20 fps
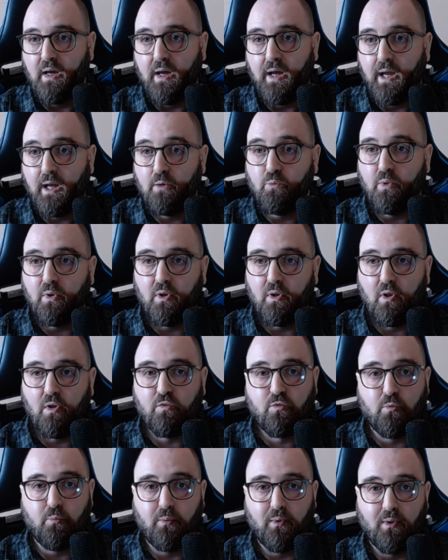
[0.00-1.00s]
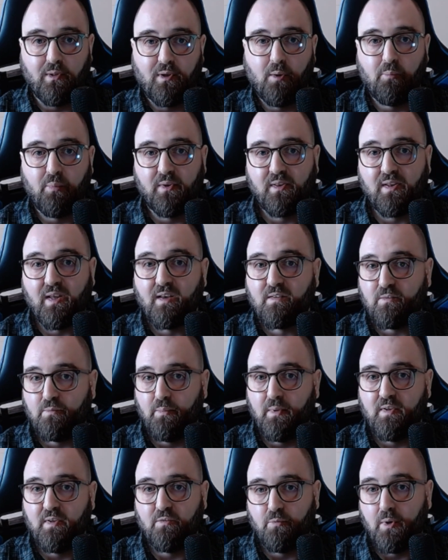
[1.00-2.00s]
and we'll also build up a
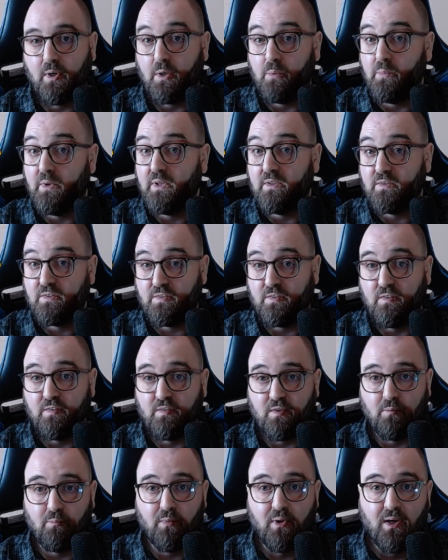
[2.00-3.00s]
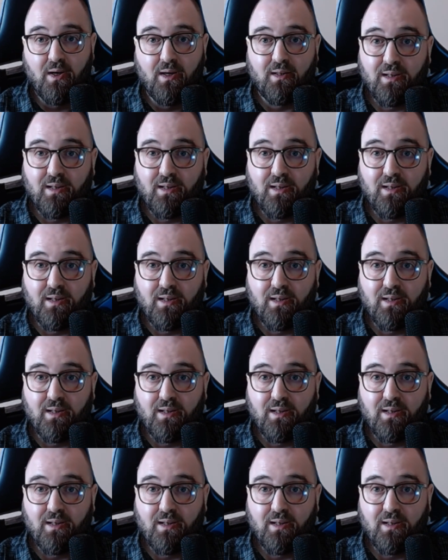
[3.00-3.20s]
text-based recommender system